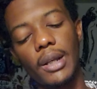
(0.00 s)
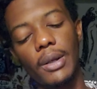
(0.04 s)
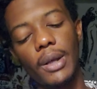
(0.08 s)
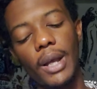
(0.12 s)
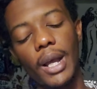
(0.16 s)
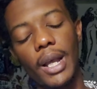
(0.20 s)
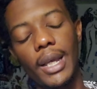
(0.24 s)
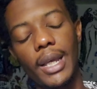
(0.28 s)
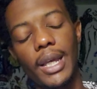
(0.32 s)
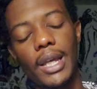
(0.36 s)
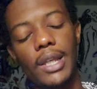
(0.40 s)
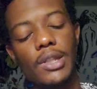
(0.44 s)

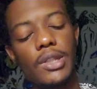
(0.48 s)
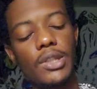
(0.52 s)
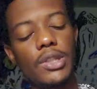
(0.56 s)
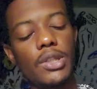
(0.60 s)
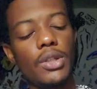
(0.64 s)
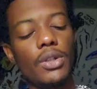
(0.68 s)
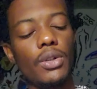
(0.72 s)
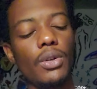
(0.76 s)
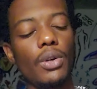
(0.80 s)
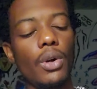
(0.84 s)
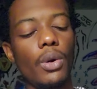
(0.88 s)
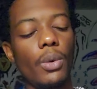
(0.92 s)
against
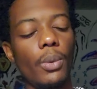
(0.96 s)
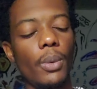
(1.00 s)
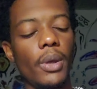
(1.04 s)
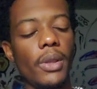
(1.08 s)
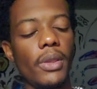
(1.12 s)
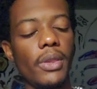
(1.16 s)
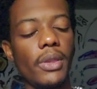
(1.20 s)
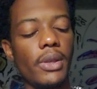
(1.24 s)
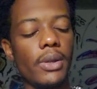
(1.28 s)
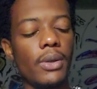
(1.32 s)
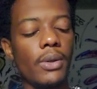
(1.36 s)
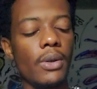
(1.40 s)
you or
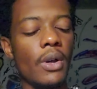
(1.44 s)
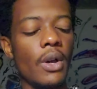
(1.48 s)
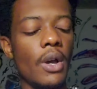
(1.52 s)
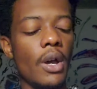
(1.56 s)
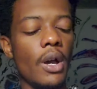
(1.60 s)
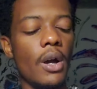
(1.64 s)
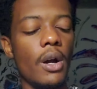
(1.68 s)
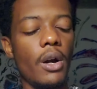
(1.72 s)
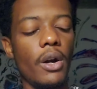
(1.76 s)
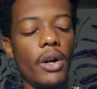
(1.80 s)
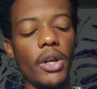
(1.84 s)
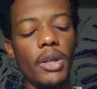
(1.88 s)
with you.
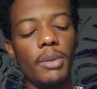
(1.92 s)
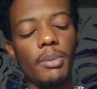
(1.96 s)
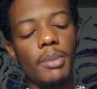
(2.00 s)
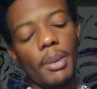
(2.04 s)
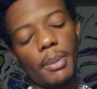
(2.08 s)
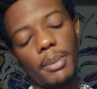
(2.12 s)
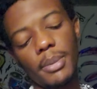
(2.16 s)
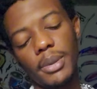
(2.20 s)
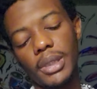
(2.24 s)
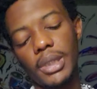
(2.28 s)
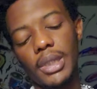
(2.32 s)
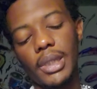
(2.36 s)
Or you
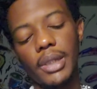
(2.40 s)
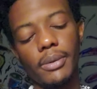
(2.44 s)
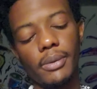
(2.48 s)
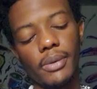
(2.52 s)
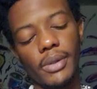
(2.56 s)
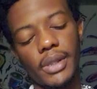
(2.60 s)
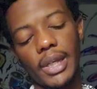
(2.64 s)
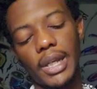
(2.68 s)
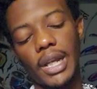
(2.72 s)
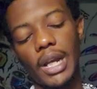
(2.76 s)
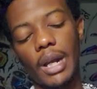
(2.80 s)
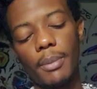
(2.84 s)
might be dealing
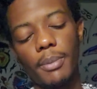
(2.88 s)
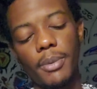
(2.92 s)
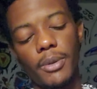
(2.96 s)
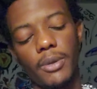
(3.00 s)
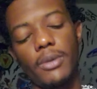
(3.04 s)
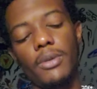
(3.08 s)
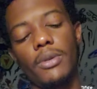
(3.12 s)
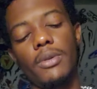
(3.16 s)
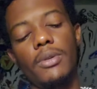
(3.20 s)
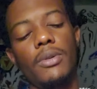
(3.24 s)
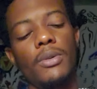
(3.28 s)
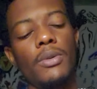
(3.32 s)
with a
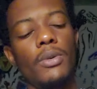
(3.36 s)
Capricorn